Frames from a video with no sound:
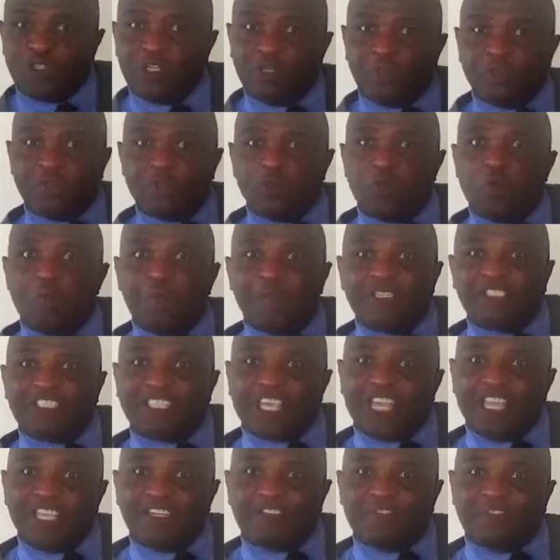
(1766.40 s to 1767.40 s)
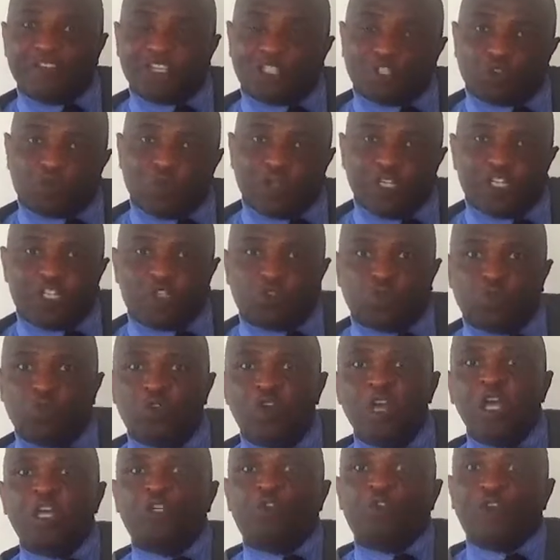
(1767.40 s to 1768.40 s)
read Romans 8, verse 22,
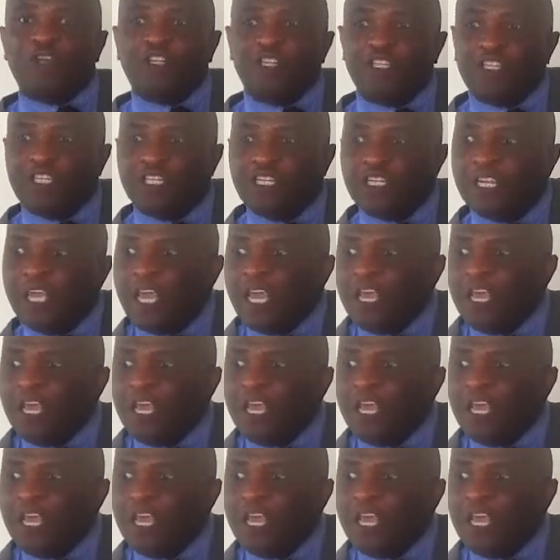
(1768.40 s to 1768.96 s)
23,